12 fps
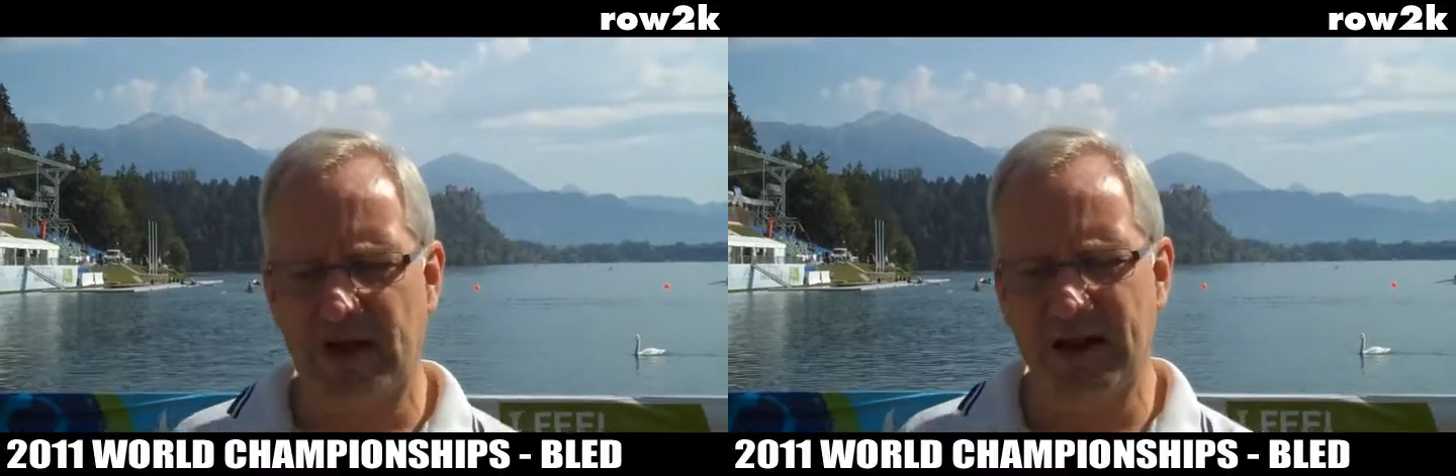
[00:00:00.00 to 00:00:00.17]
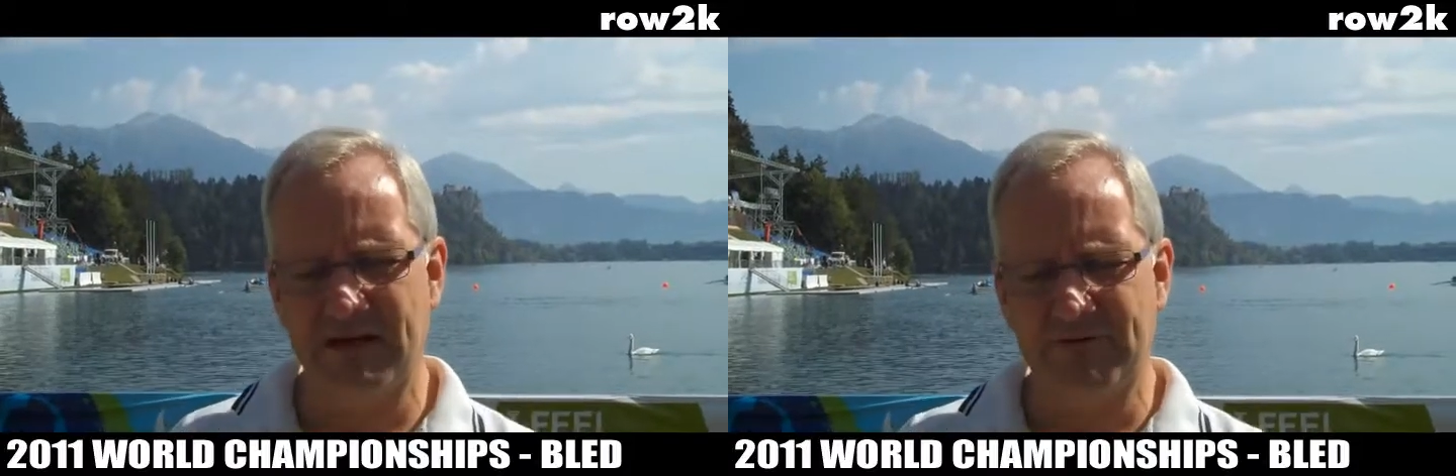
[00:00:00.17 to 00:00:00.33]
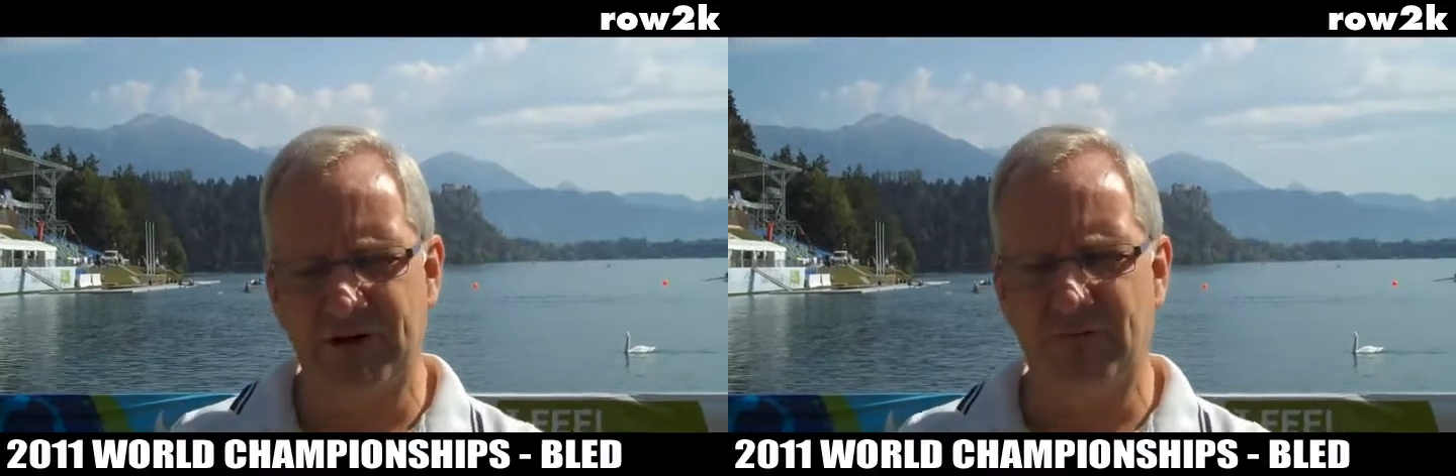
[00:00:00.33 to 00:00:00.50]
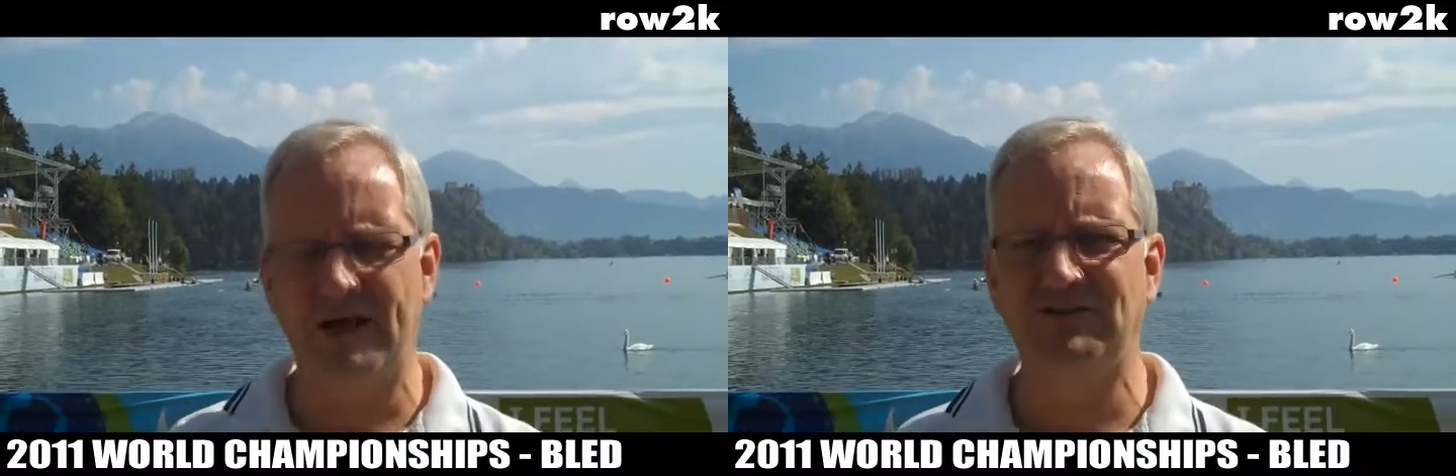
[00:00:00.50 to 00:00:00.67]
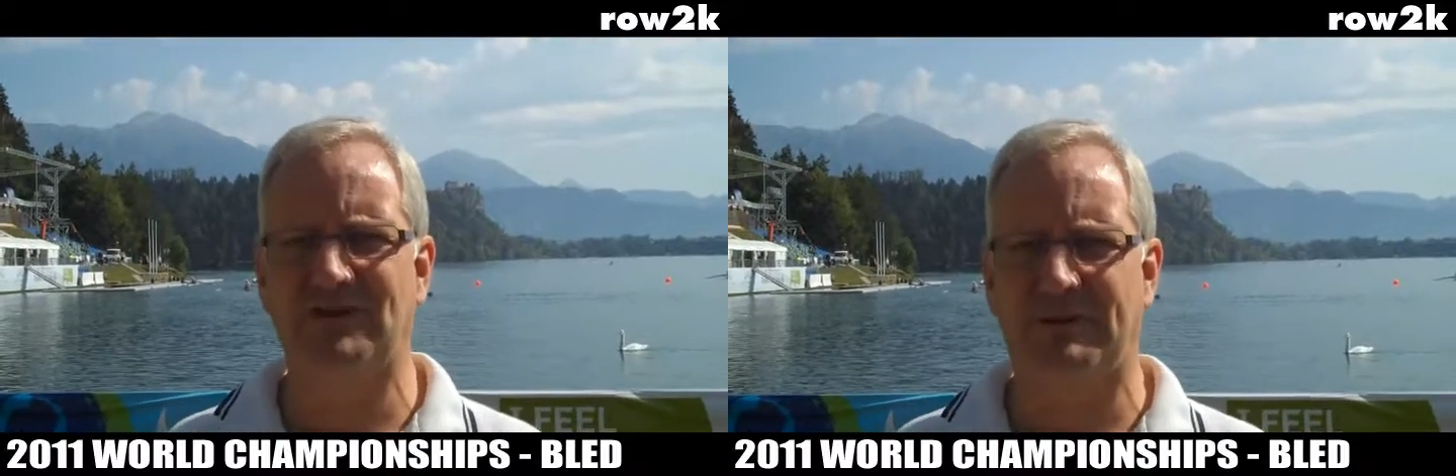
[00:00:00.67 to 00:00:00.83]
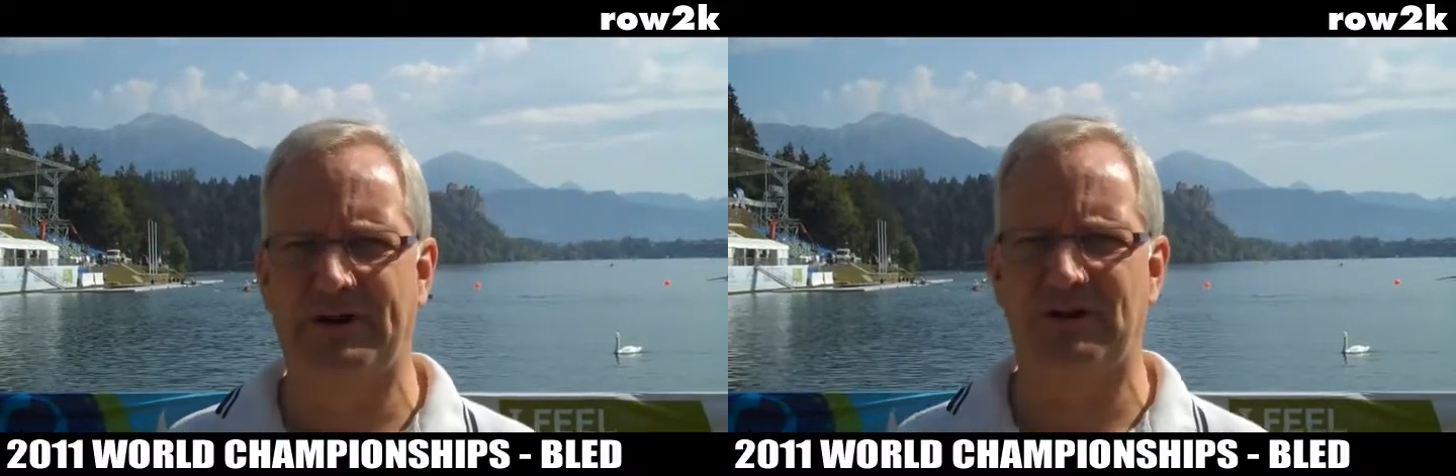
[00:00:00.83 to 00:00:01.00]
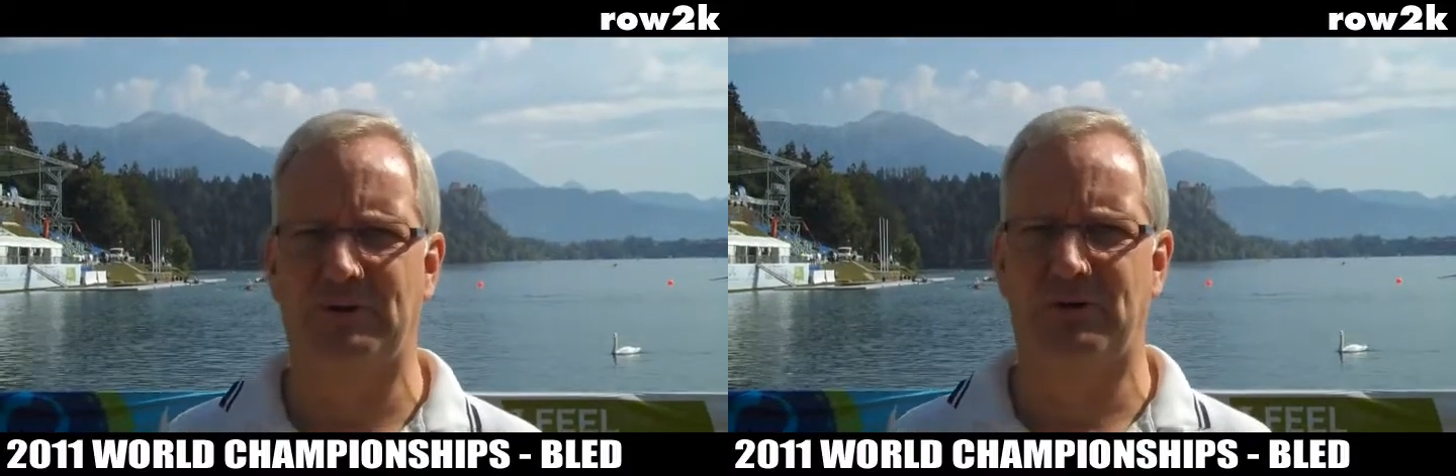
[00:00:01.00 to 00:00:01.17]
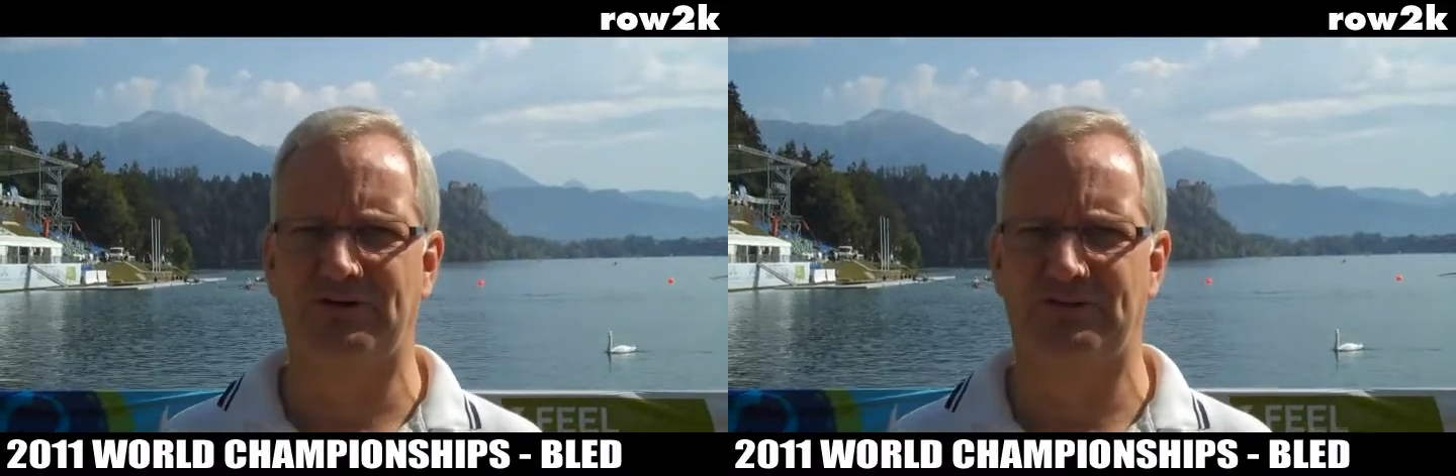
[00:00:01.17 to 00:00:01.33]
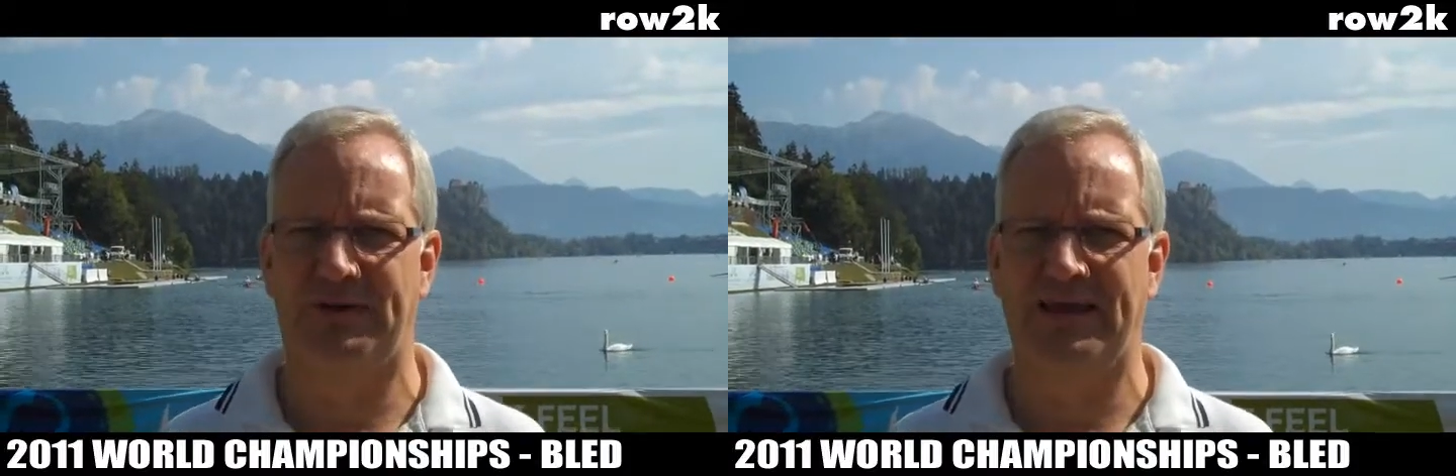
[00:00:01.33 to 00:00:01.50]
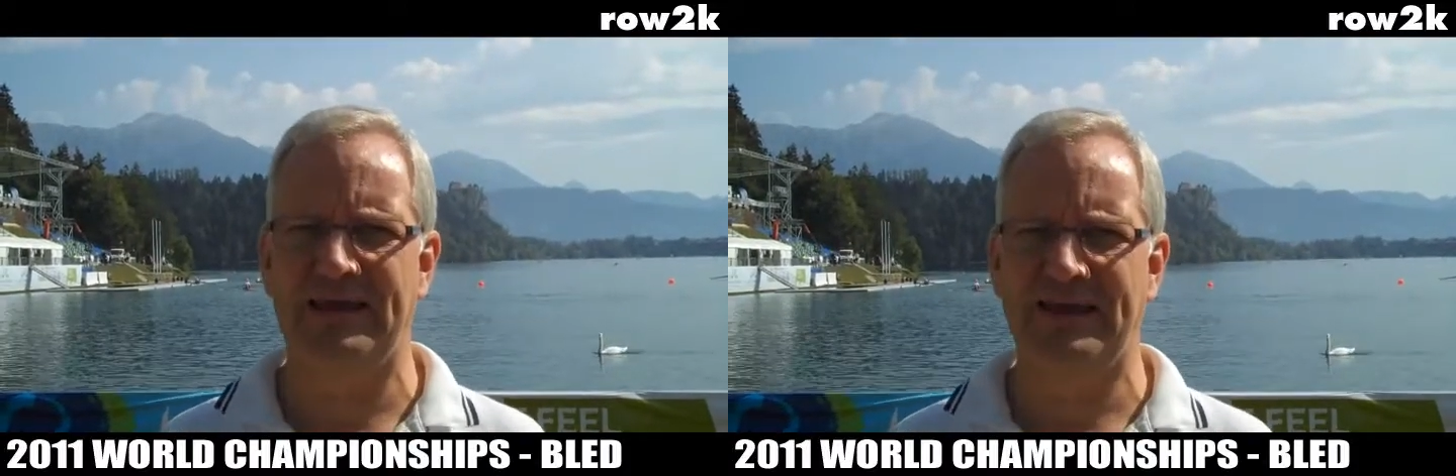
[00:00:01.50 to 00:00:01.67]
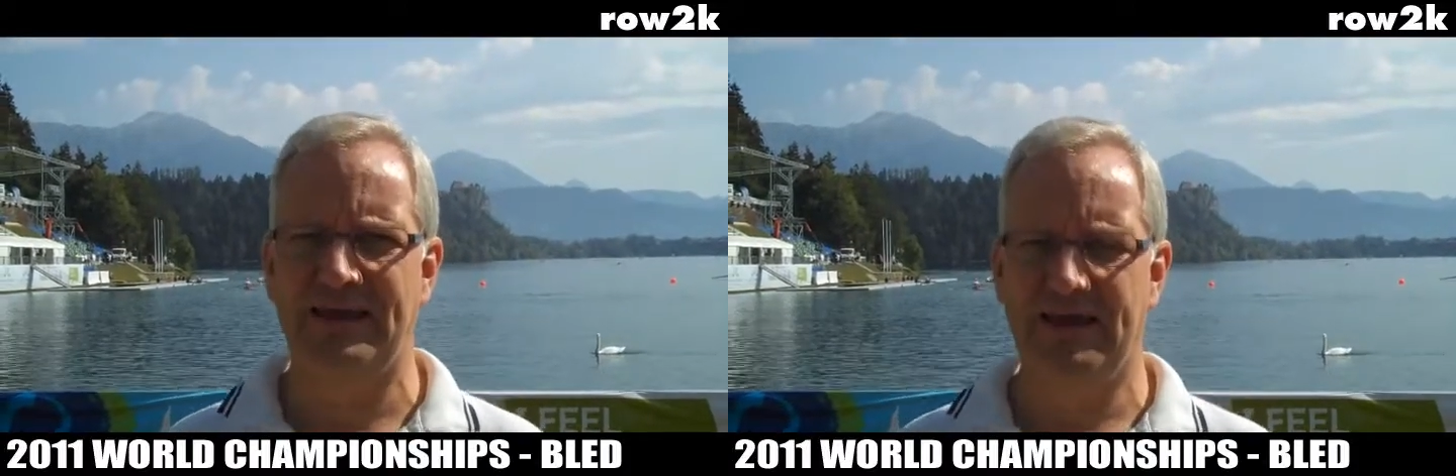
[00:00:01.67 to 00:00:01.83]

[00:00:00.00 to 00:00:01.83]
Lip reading: And I've had a race coming towards me.